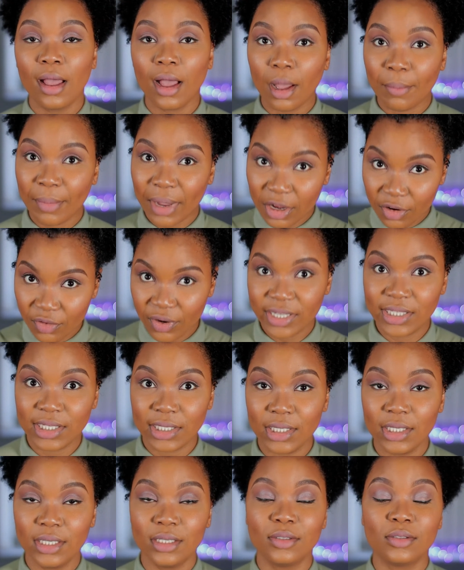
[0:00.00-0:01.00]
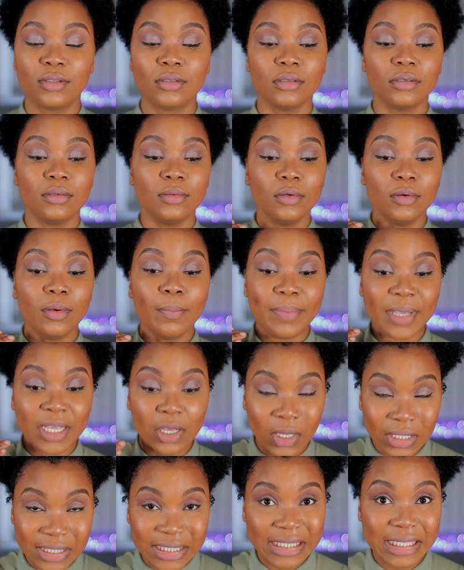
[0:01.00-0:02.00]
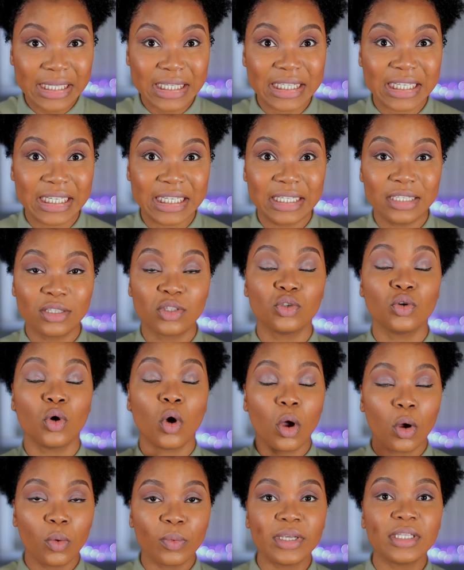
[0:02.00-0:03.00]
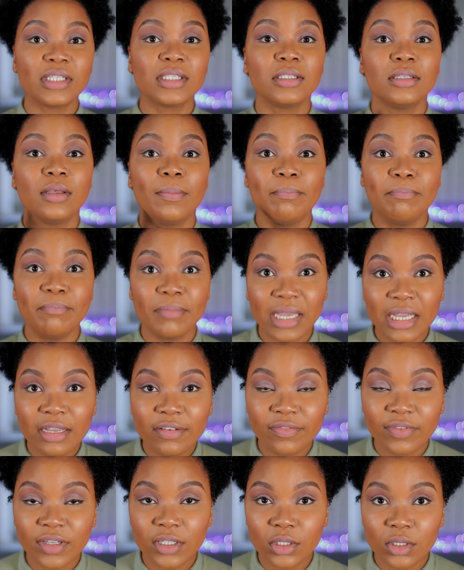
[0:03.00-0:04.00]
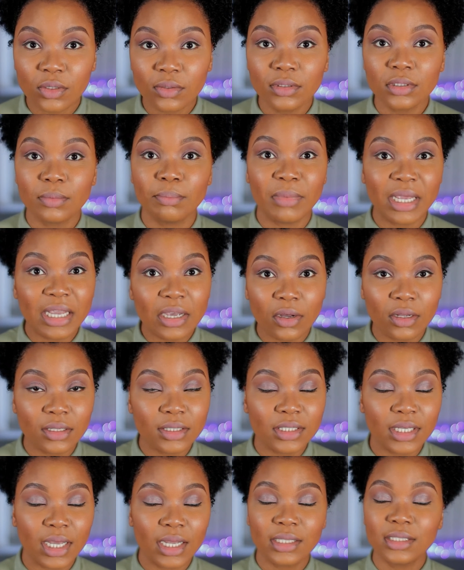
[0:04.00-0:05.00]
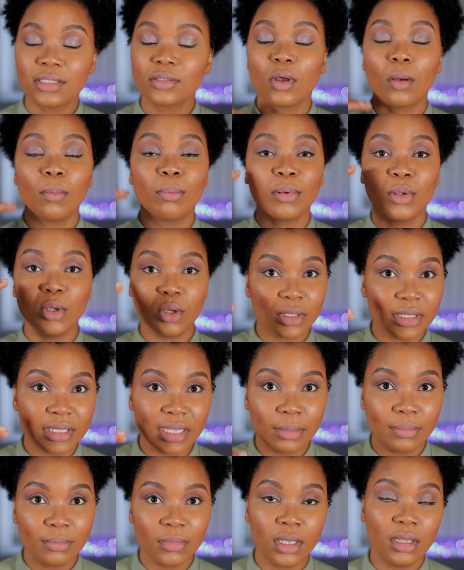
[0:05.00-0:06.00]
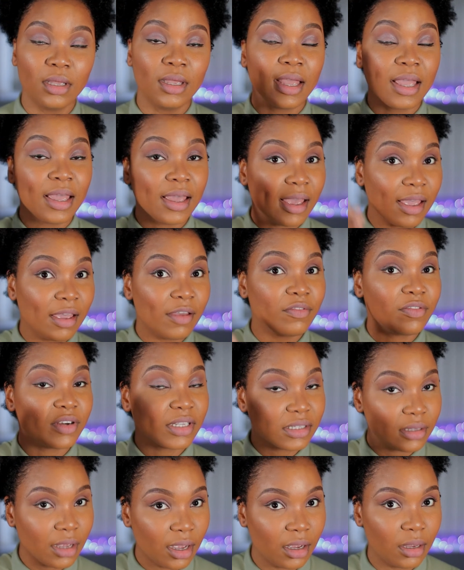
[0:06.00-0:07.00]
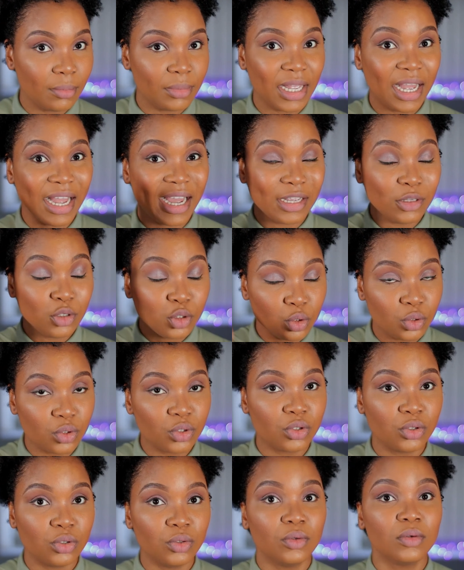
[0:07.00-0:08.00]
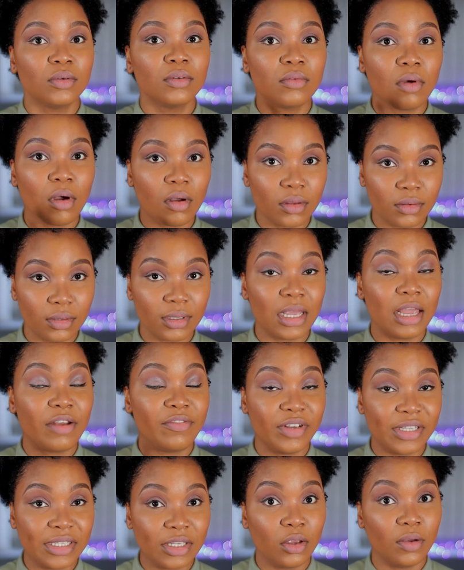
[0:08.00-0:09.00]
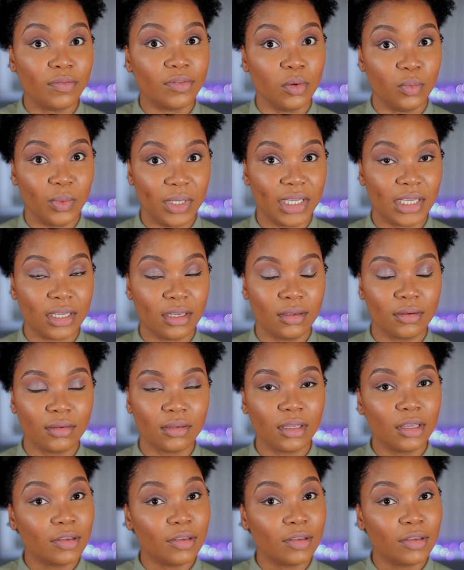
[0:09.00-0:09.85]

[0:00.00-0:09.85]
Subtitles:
Am I ready to be consistent, to always make videos, make content, upload them every time that I choose to, every day of the week?